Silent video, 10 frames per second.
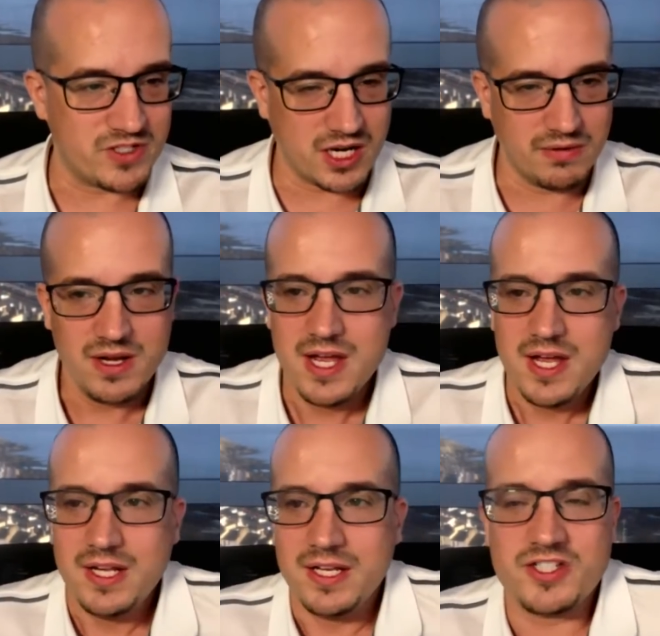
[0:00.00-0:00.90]
So
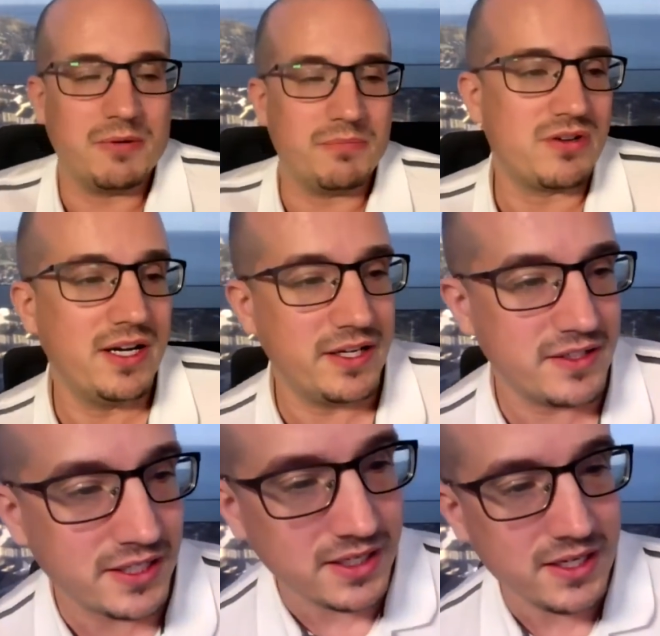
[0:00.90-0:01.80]
let's jump straight
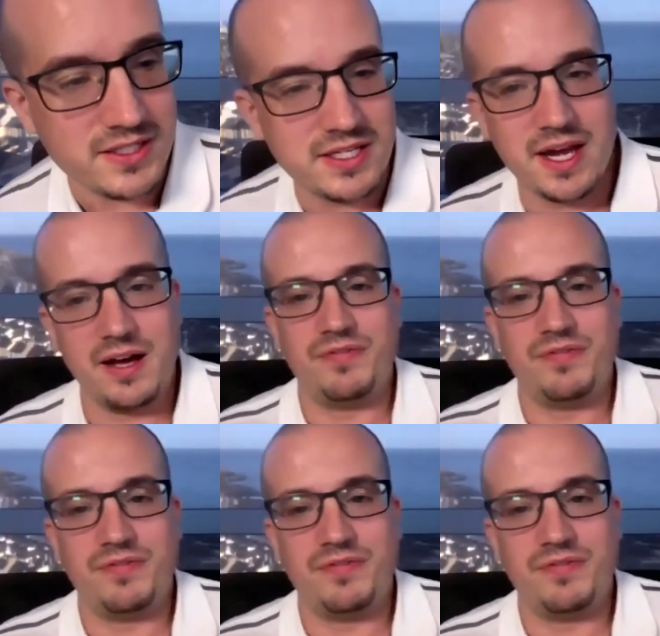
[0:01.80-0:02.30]
into the ETF.